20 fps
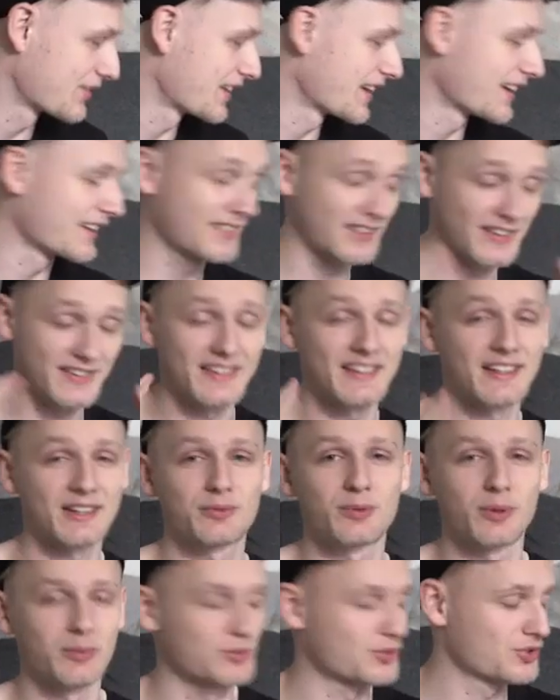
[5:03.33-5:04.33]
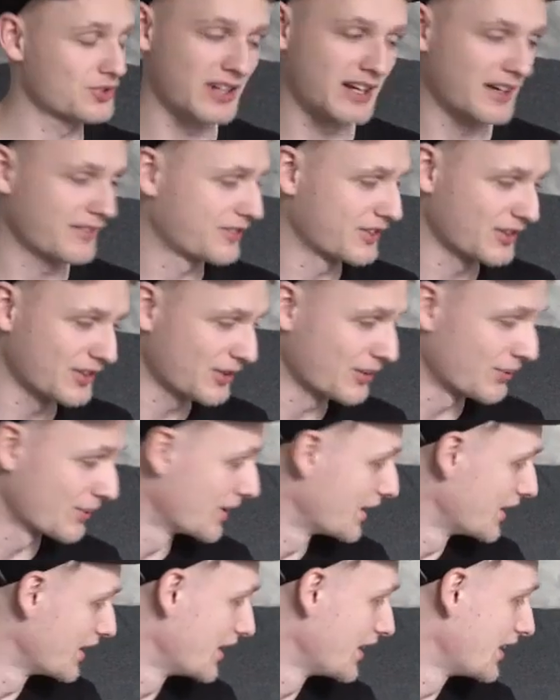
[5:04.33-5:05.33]
So I think that's what I'm just gonna have to do.
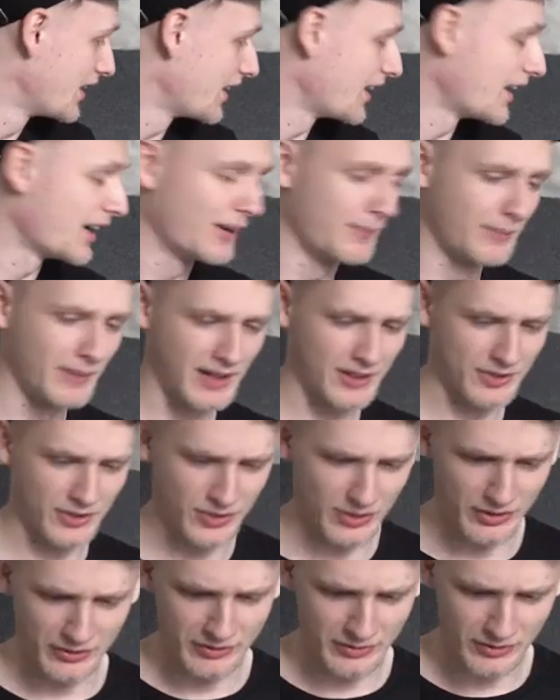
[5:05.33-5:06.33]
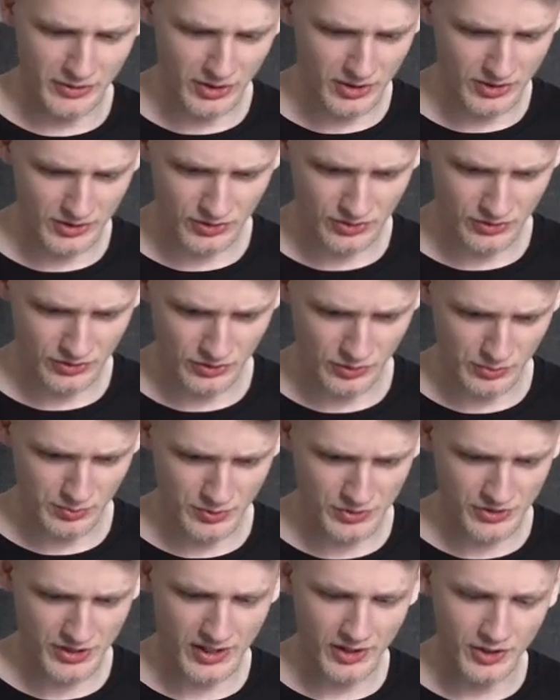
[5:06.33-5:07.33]
I don't know if we've got Super Chat
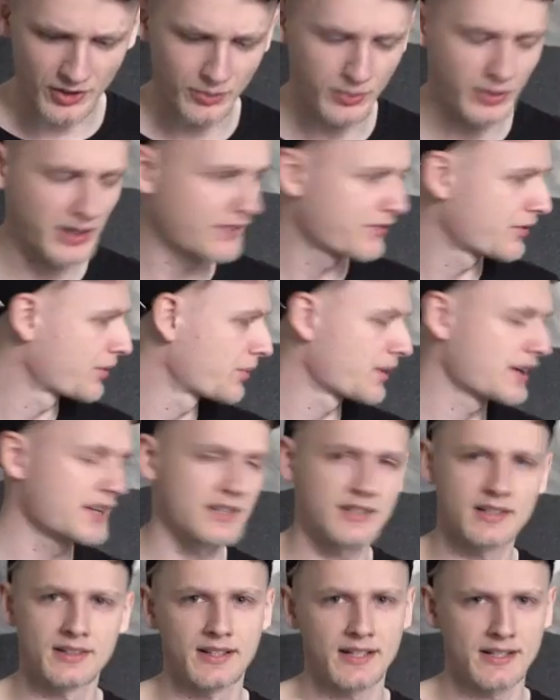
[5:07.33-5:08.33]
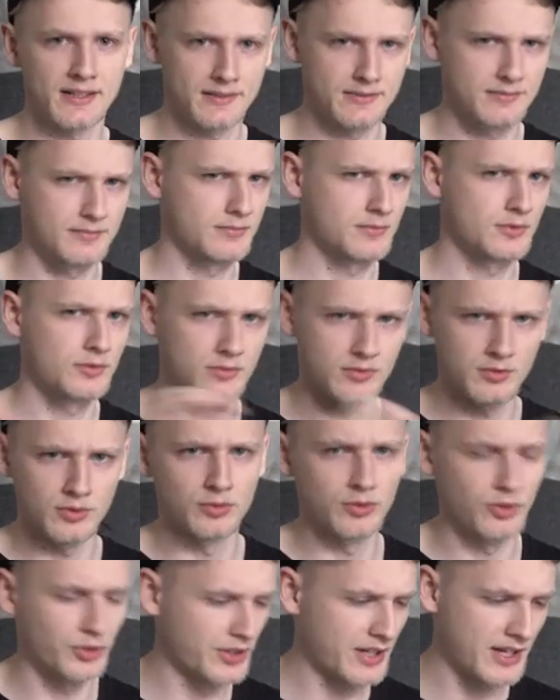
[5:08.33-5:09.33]
on or whatever where you can like do
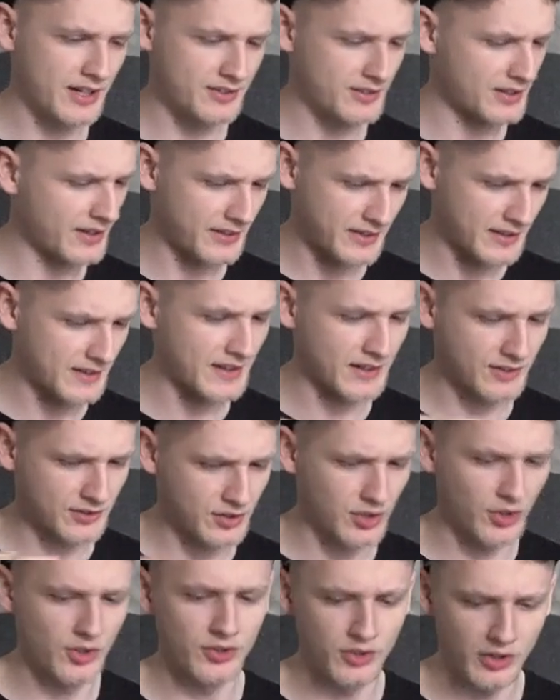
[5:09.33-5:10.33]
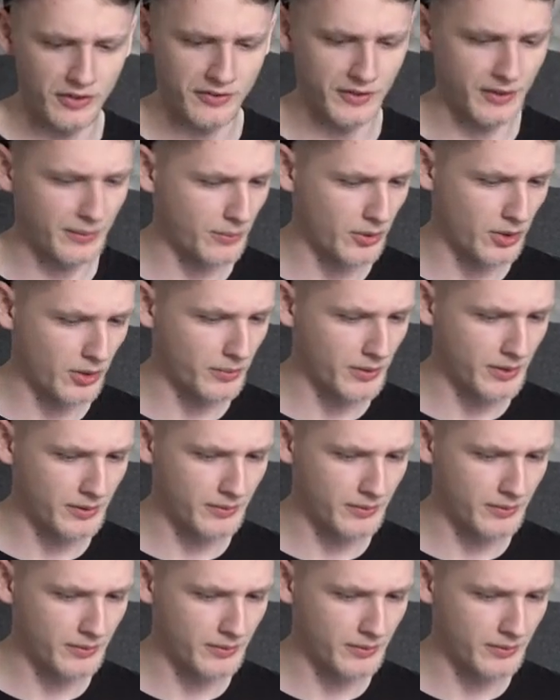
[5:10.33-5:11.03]
donations. I think that's turned off at the moment.